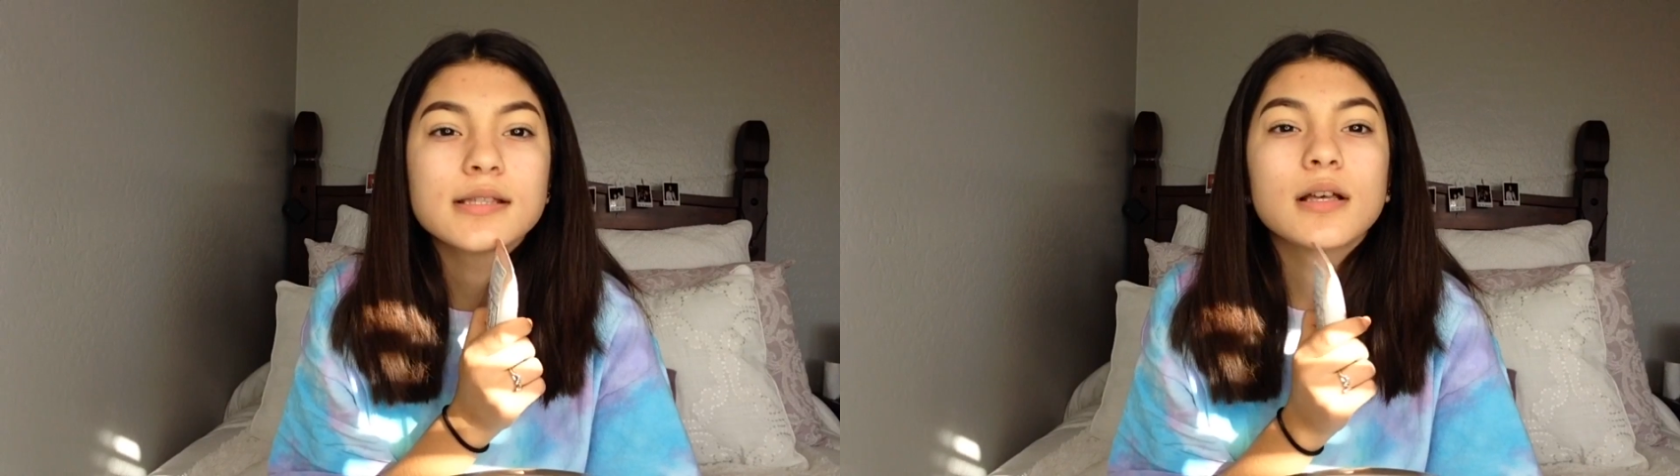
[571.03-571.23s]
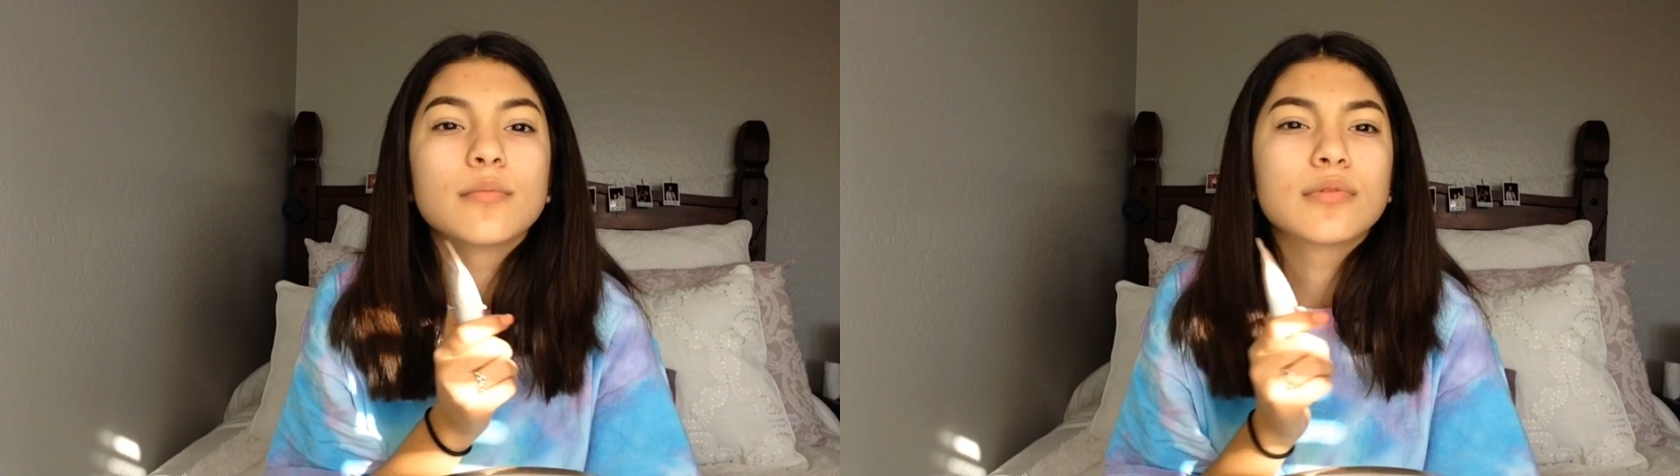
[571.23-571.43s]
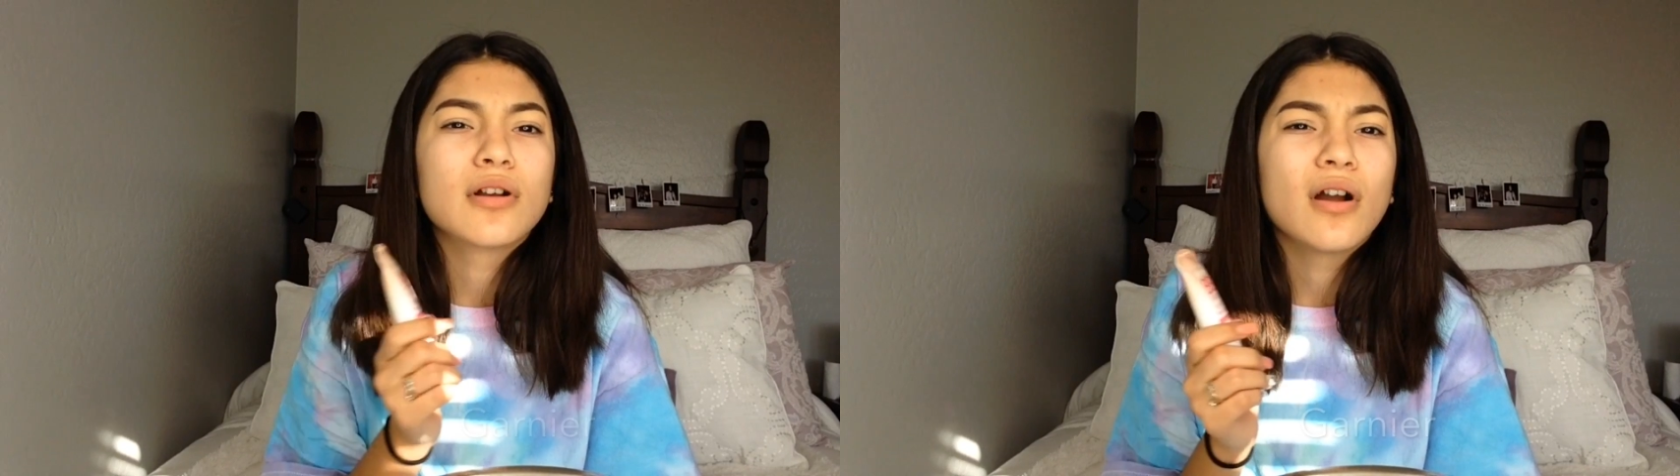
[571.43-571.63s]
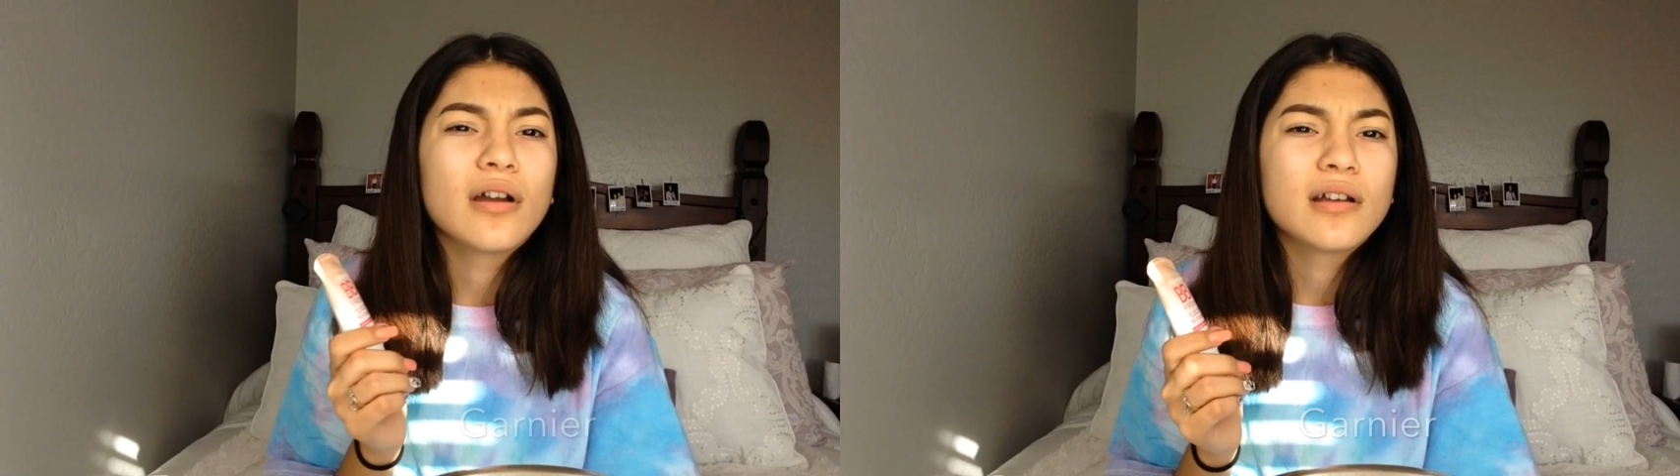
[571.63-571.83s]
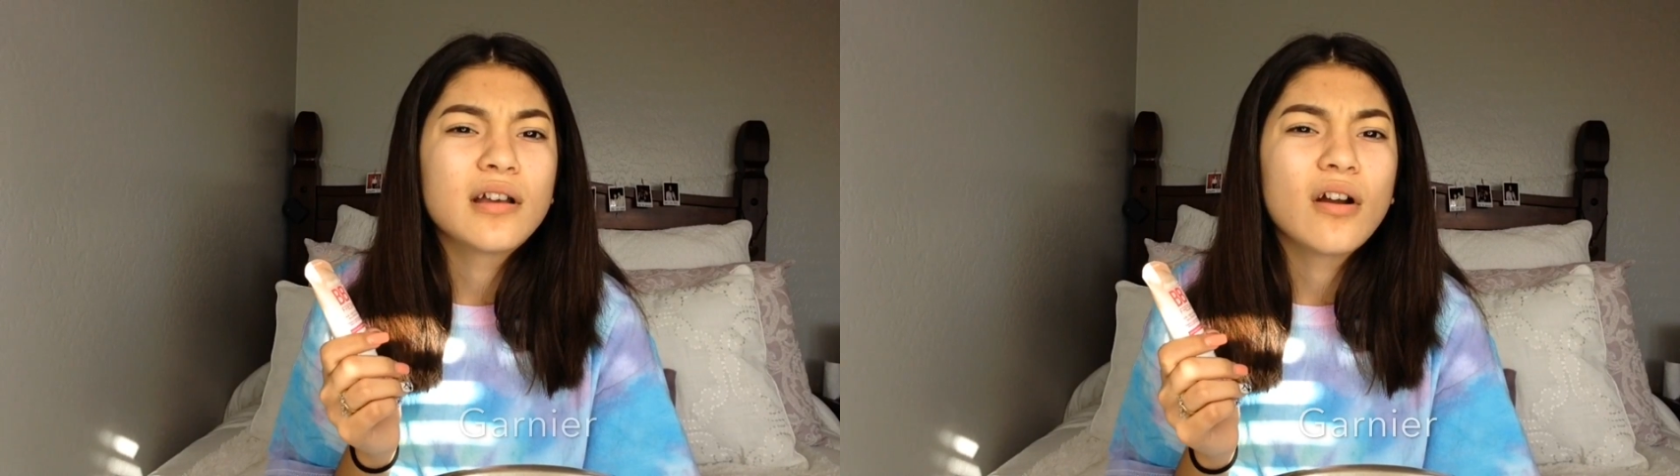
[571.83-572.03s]
some
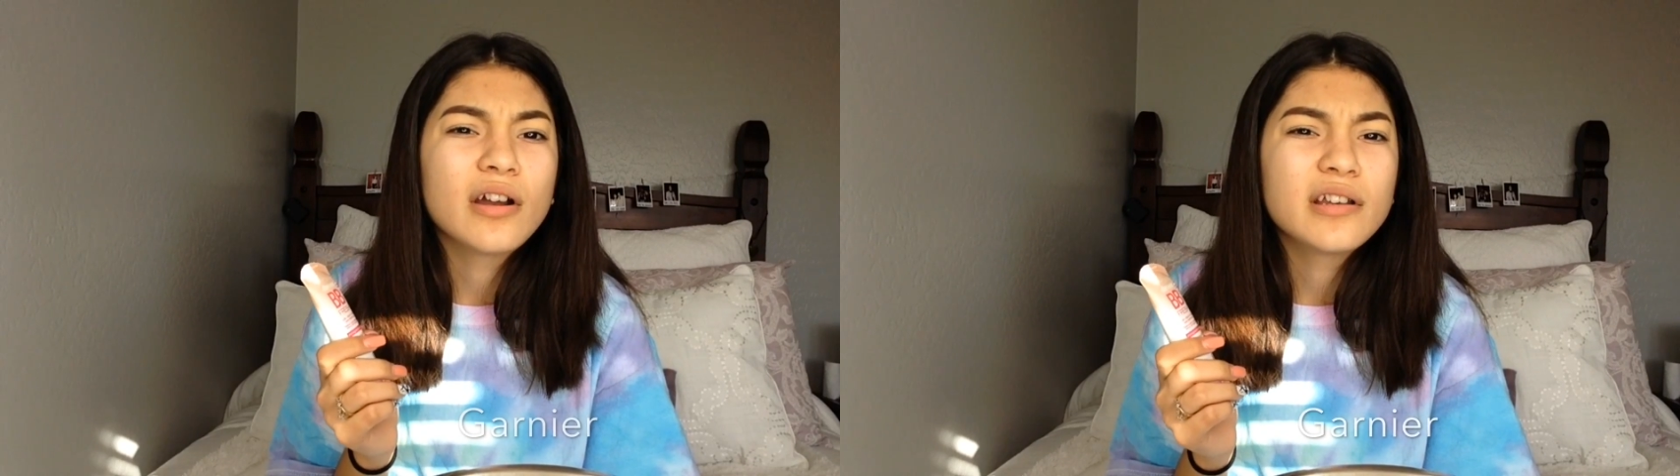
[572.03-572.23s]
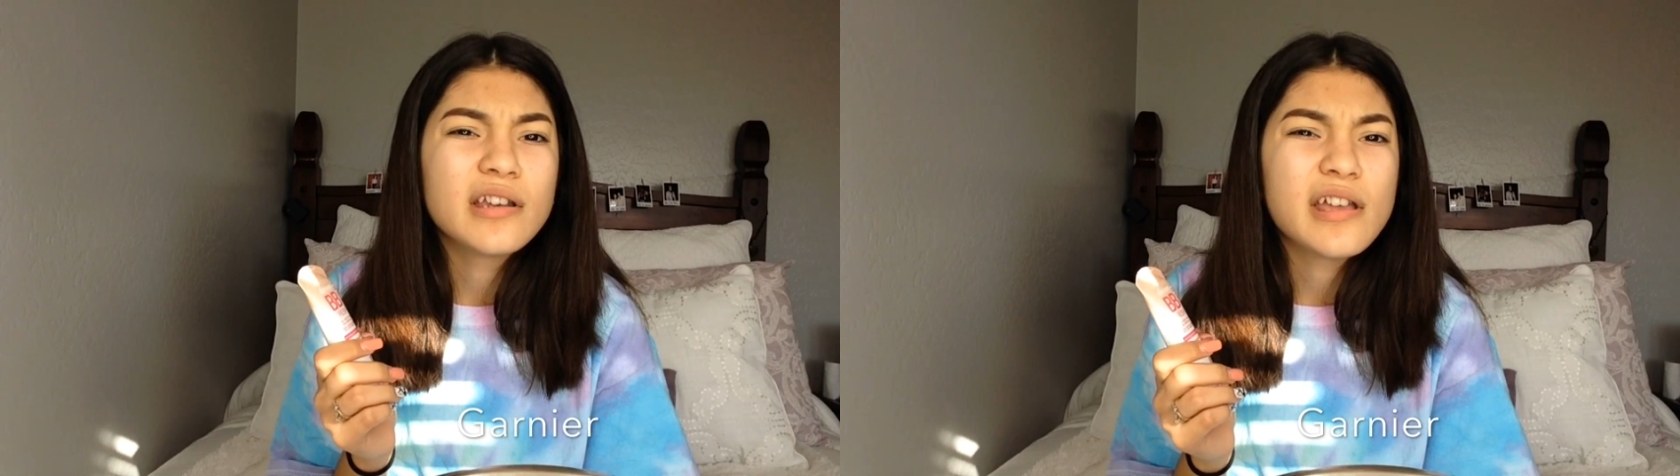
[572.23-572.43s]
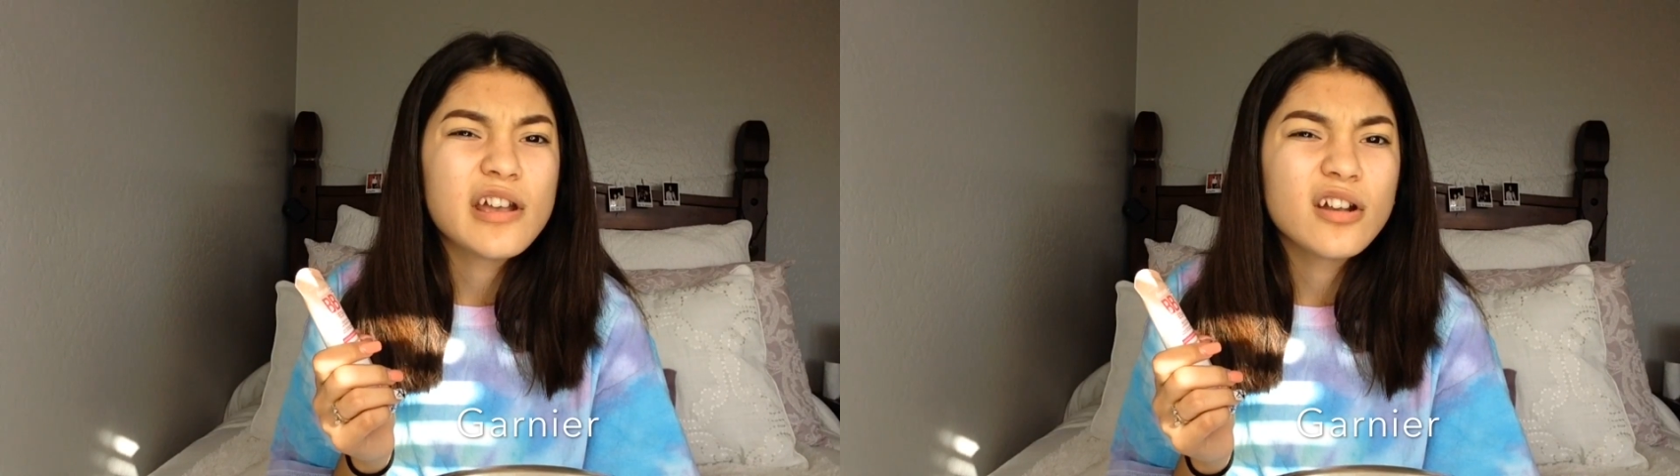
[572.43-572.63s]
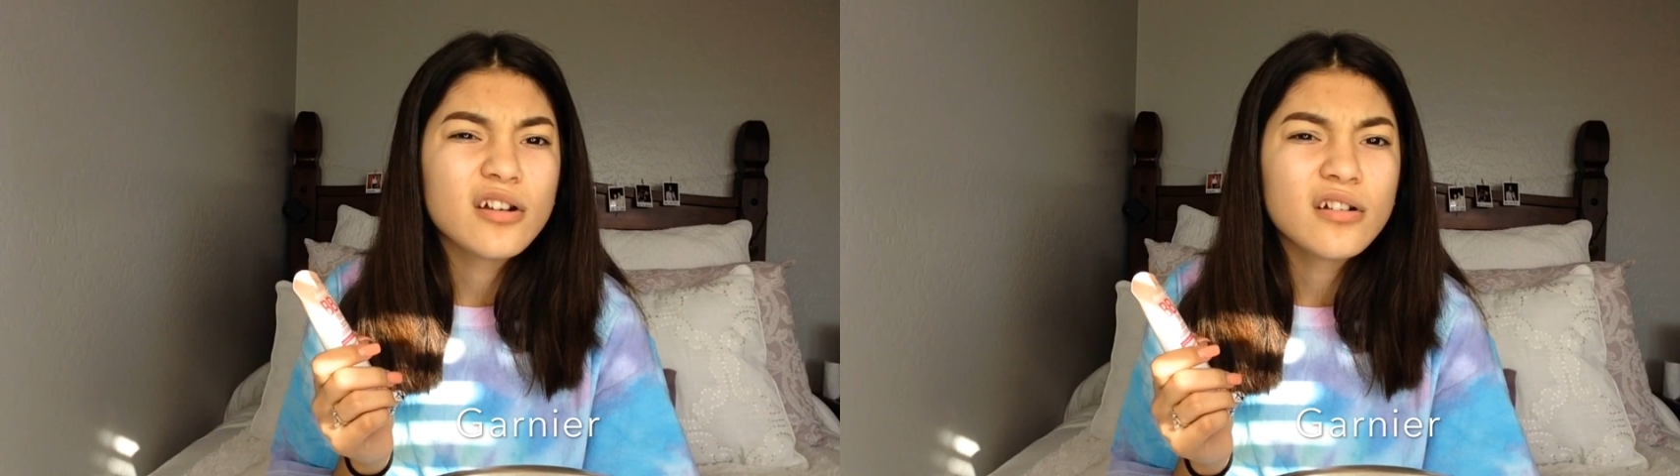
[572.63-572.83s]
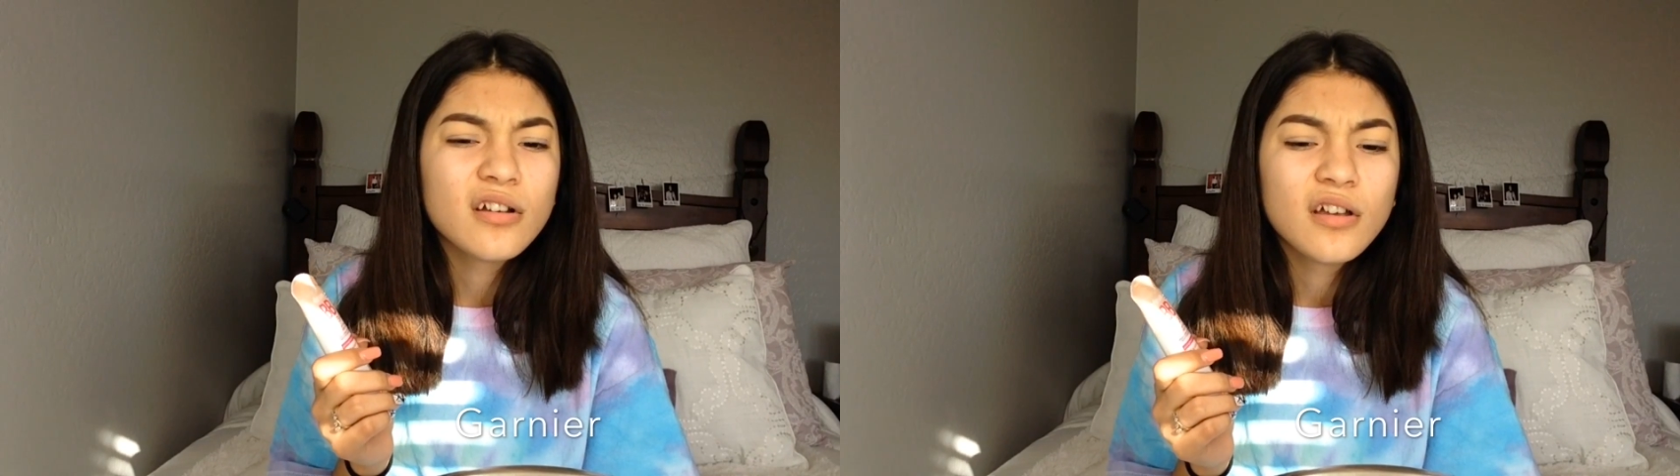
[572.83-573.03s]

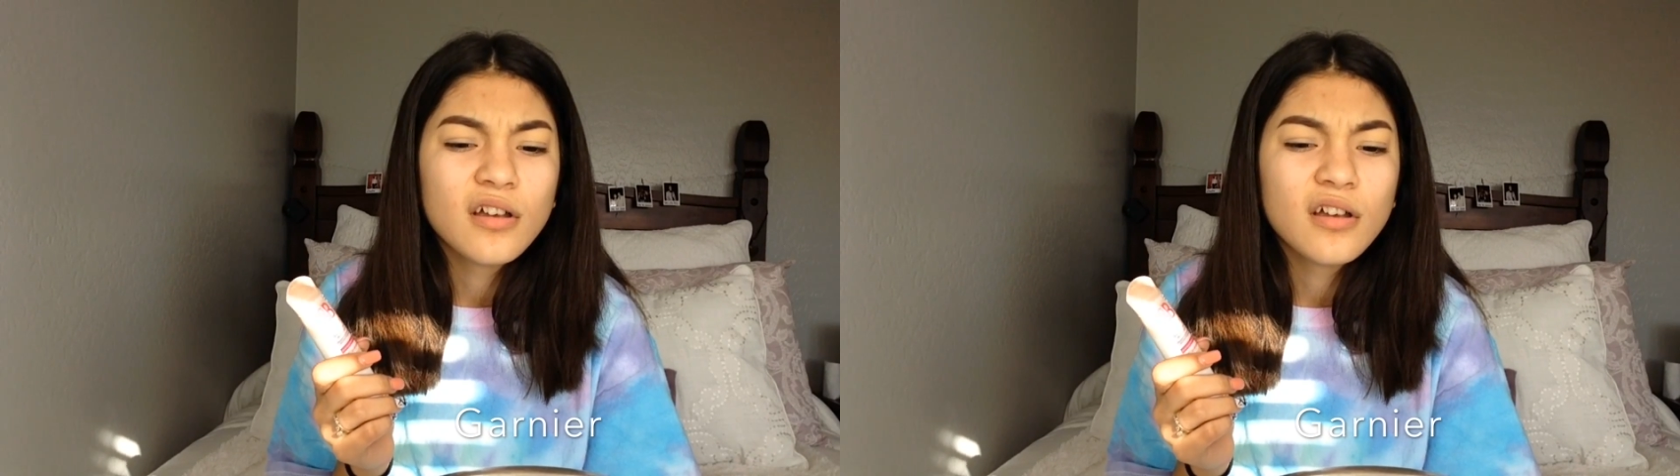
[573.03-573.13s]
Garnier,